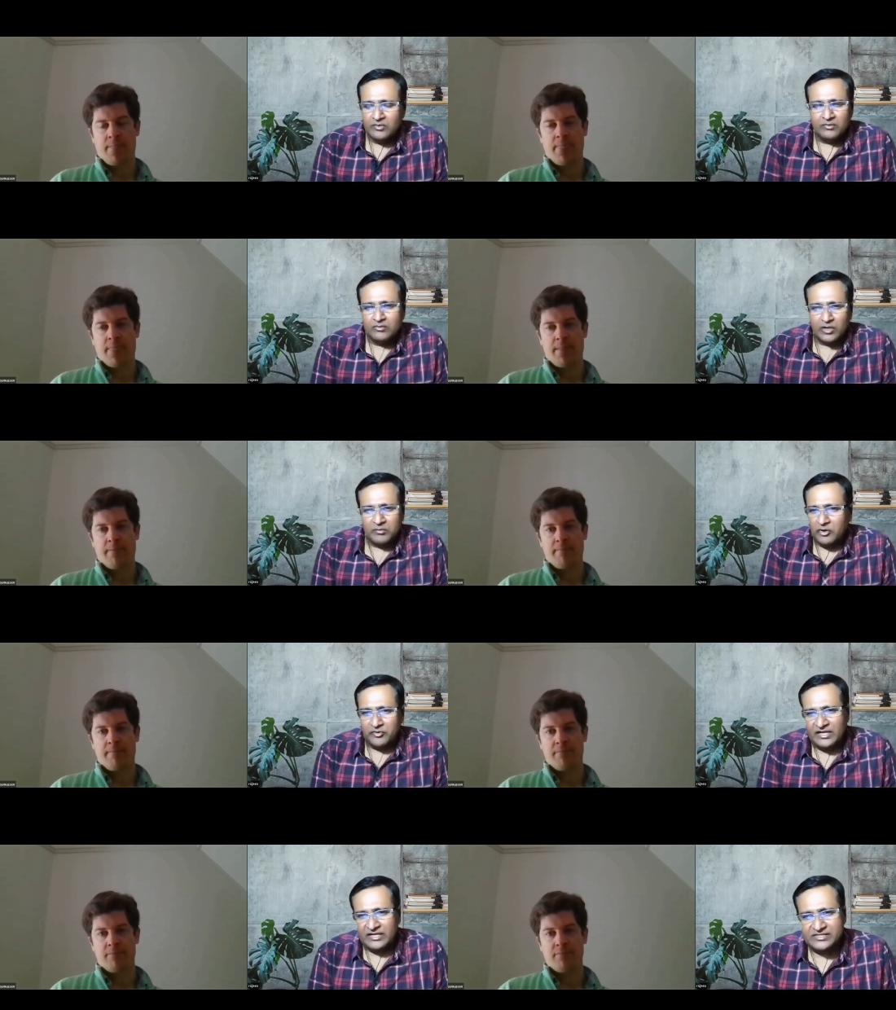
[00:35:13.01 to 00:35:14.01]
Speaker 1: Uh,
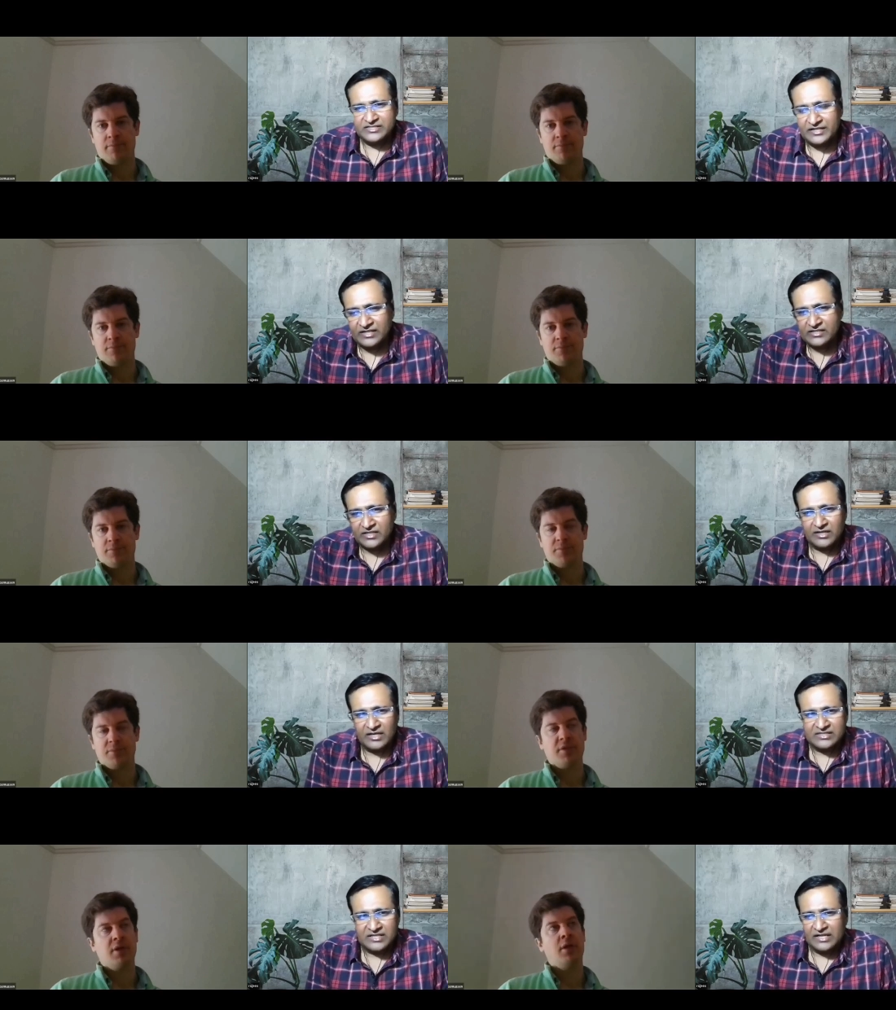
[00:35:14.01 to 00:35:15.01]
what about real estate
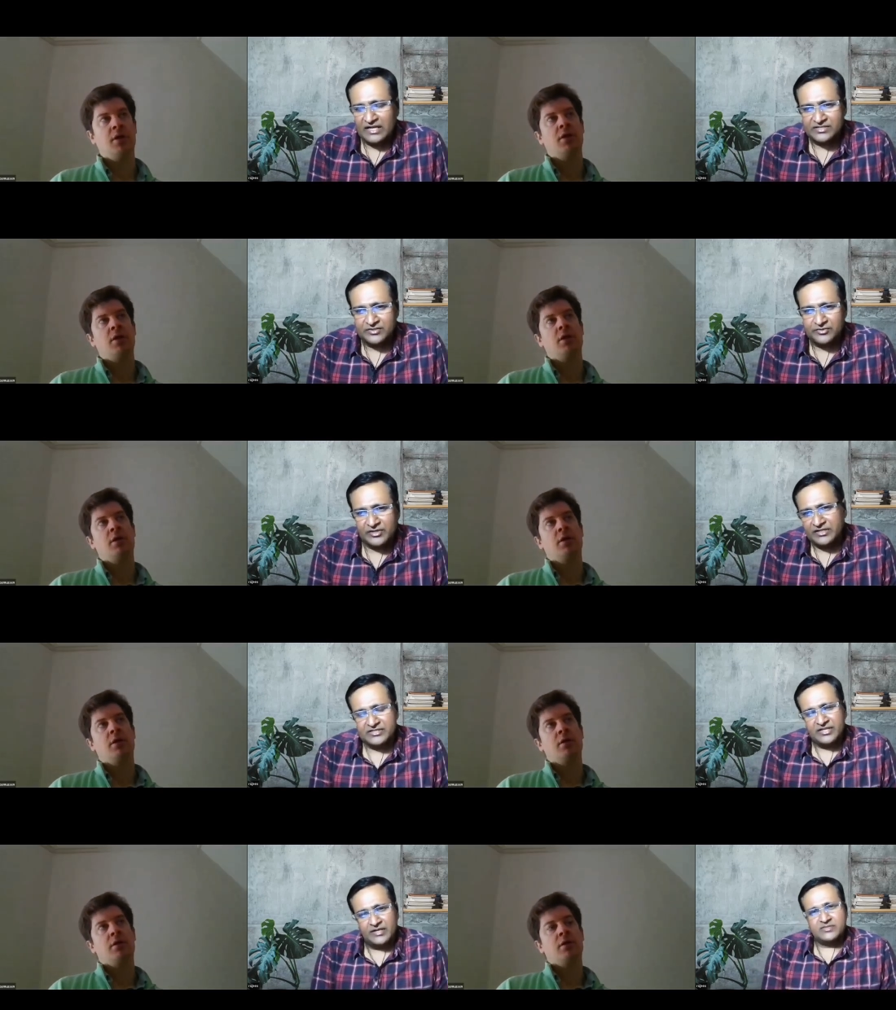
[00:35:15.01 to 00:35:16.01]
as a as a
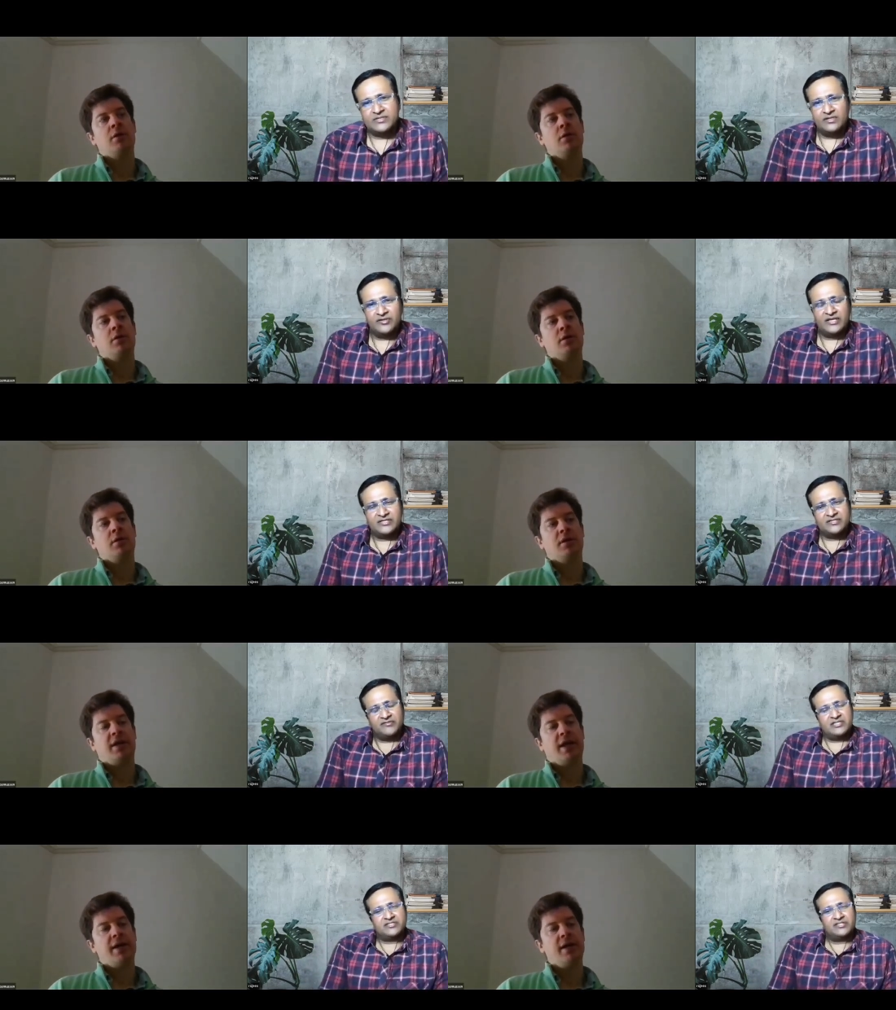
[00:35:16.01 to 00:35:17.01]
class during these times
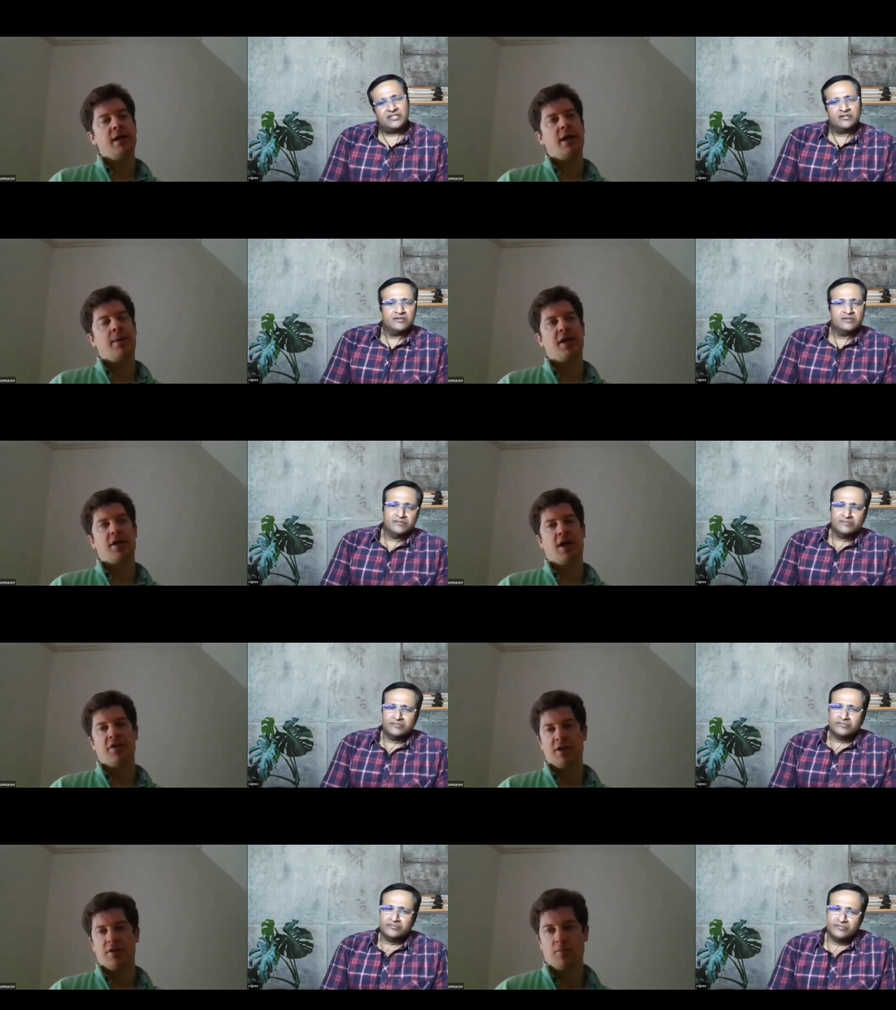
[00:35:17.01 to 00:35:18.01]
crisis? Yeah,
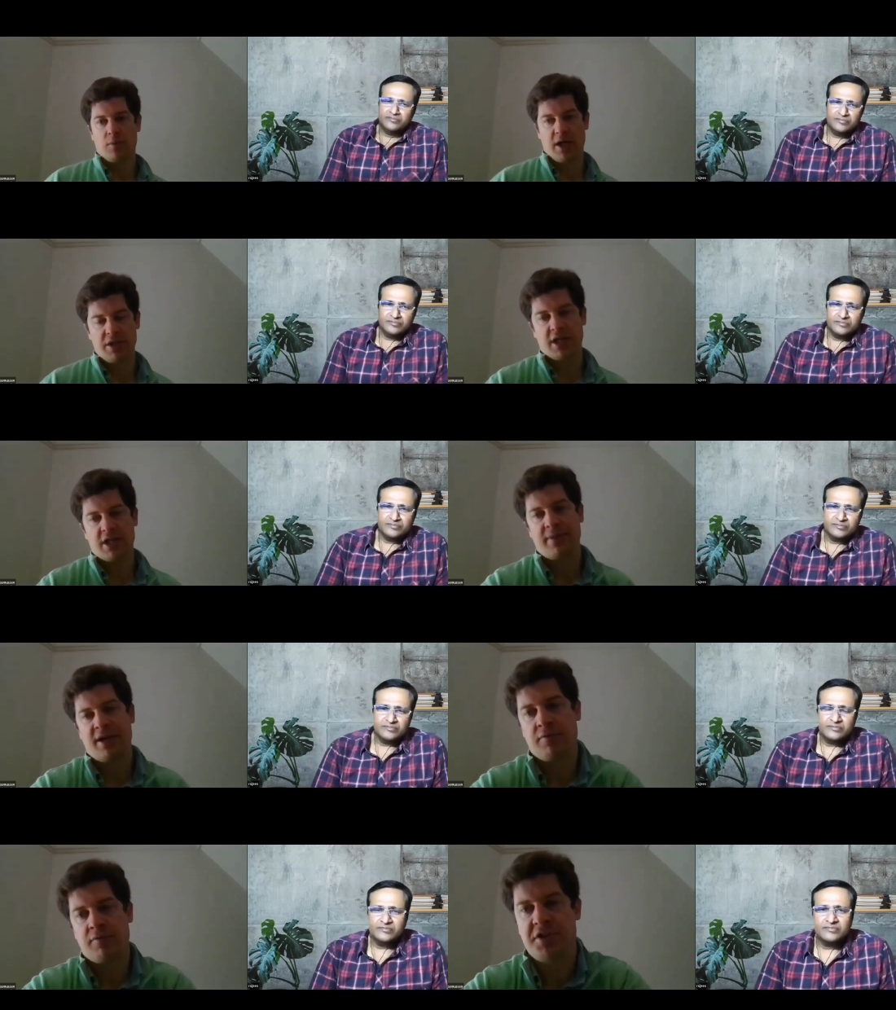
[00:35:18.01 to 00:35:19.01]
Speaker 2: I mean, I, I, think
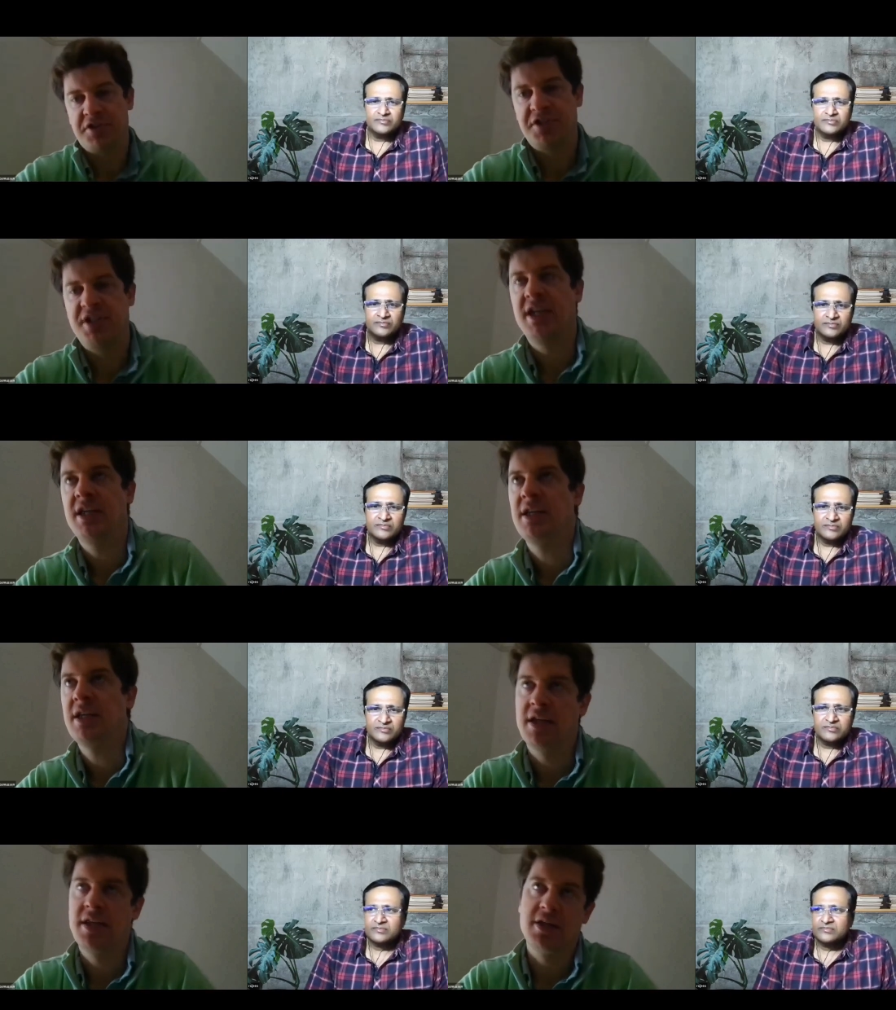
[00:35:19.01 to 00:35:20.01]
I think about real
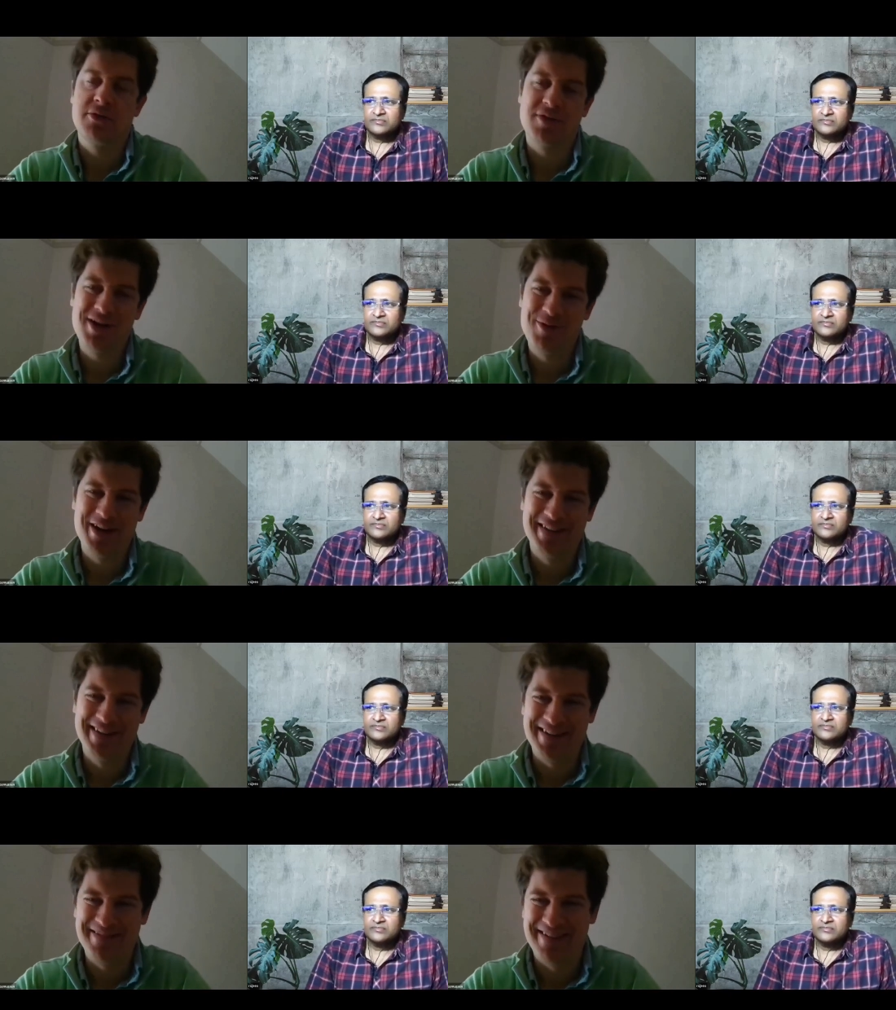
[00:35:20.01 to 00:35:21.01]
estate, and I think the
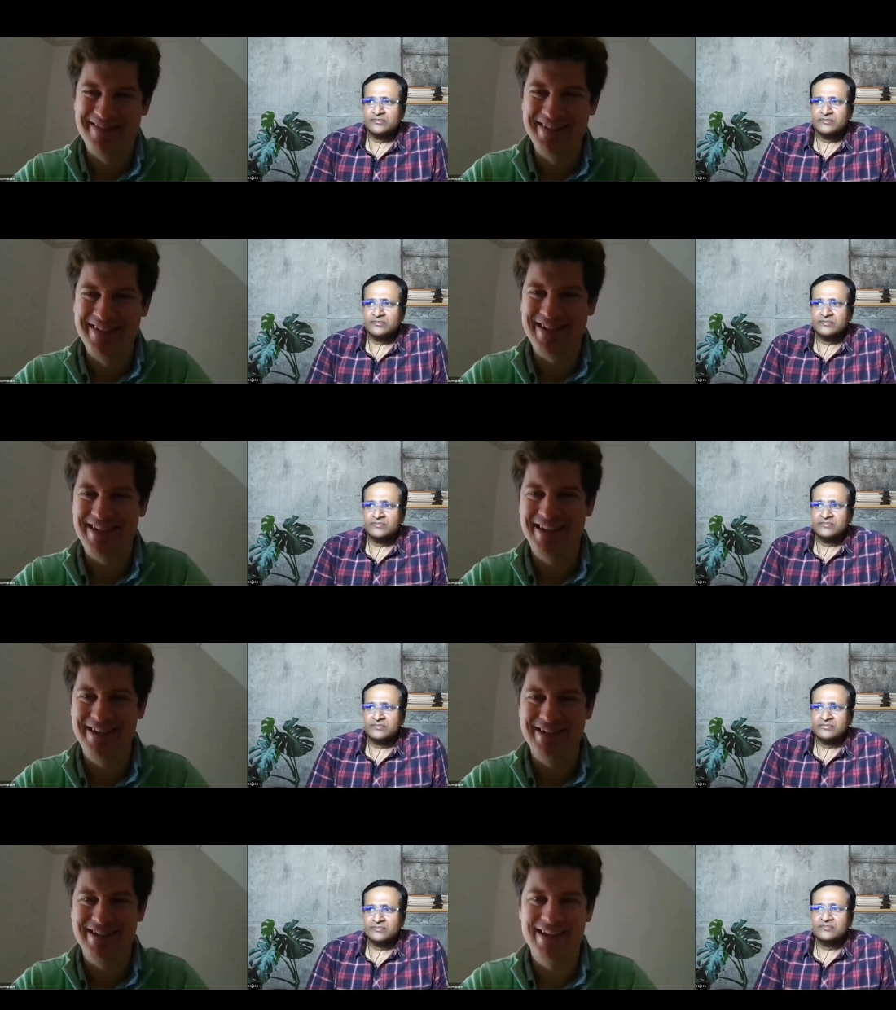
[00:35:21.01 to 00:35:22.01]
right way to think about
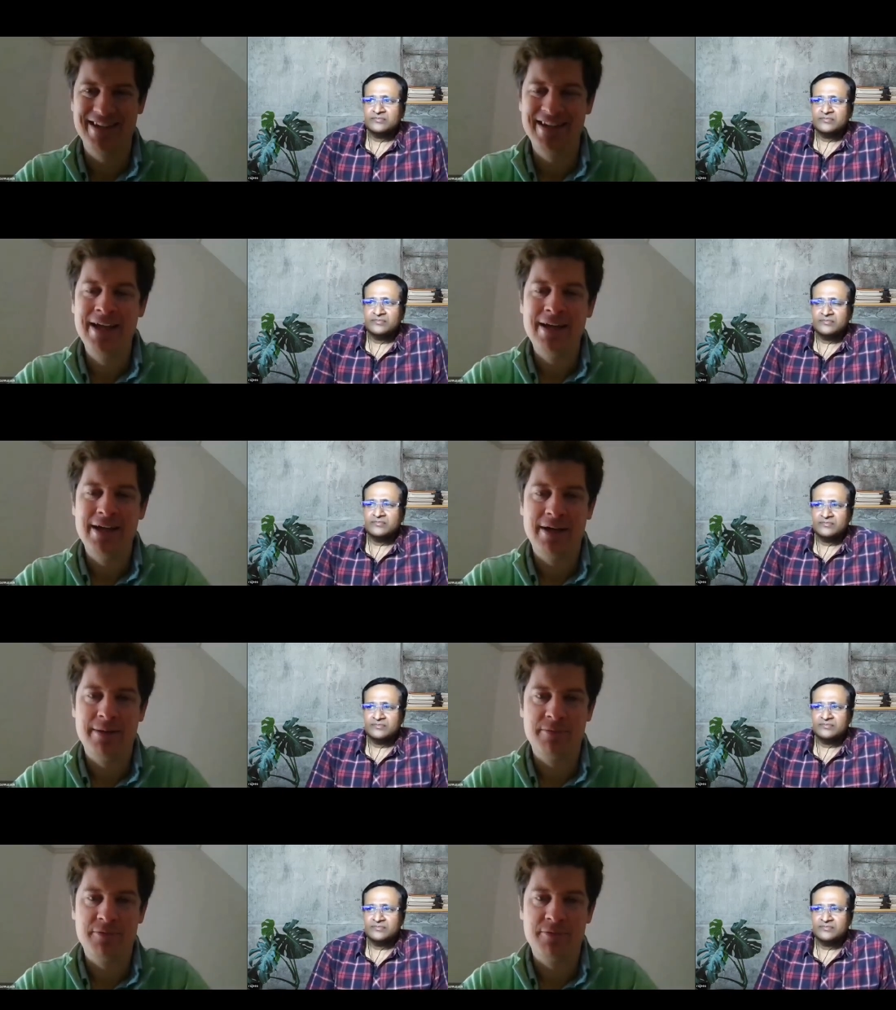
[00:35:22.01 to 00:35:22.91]
real estate is that